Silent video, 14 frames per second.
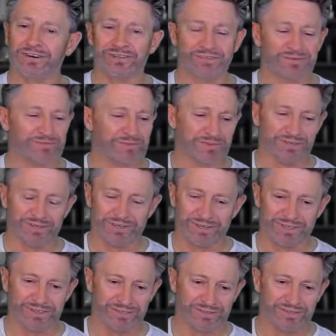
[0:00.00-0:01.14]
are a number of other
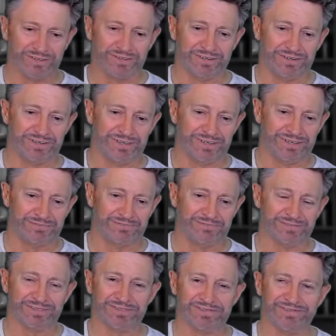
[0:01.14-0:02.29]
guys out there.
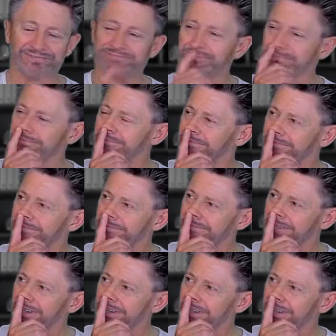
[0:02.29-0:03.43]

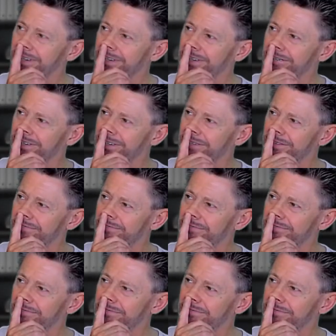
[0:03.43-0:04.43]
God, I can never think of him.